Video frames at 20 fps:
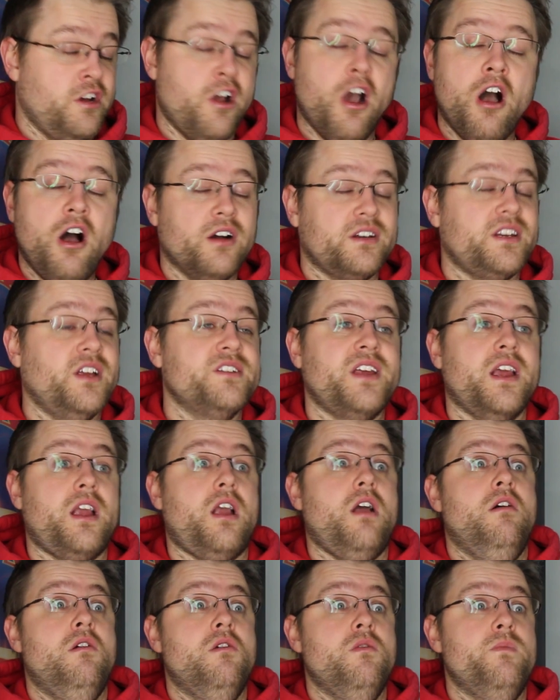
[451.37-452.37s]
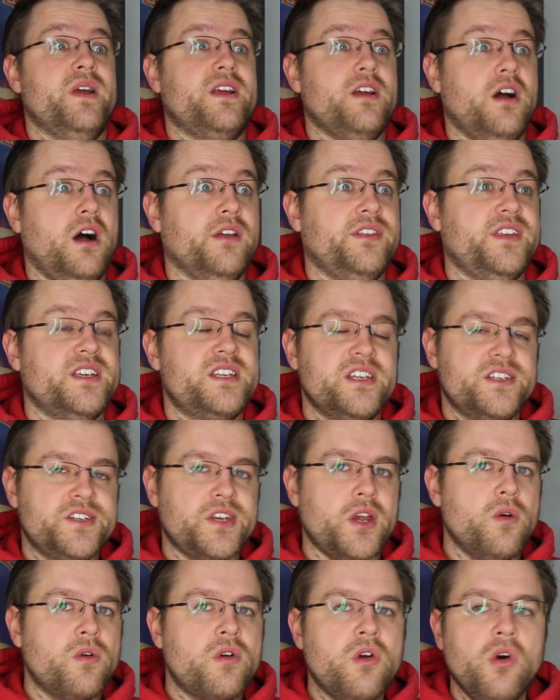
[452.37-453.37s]
gawked. I was like, oh my god, this is
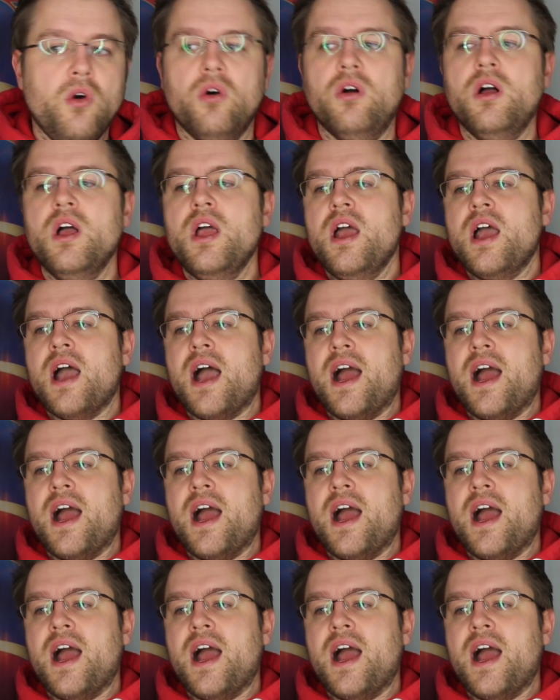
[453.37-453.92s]
so cool.